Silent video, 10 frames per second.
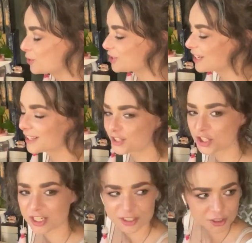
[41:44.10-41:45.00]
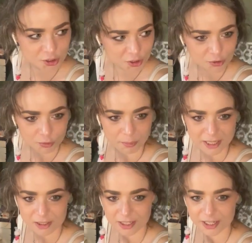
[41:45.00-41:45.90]
who say that you shouldn't
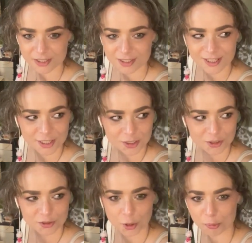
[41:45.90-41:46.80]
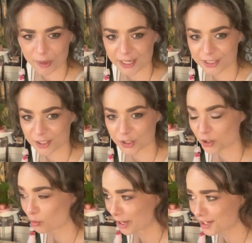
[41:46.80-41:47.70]
romanticize your pain. You
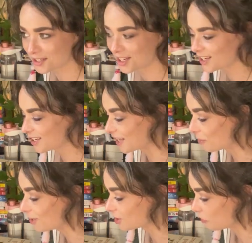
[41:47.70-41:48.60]
know what? That makes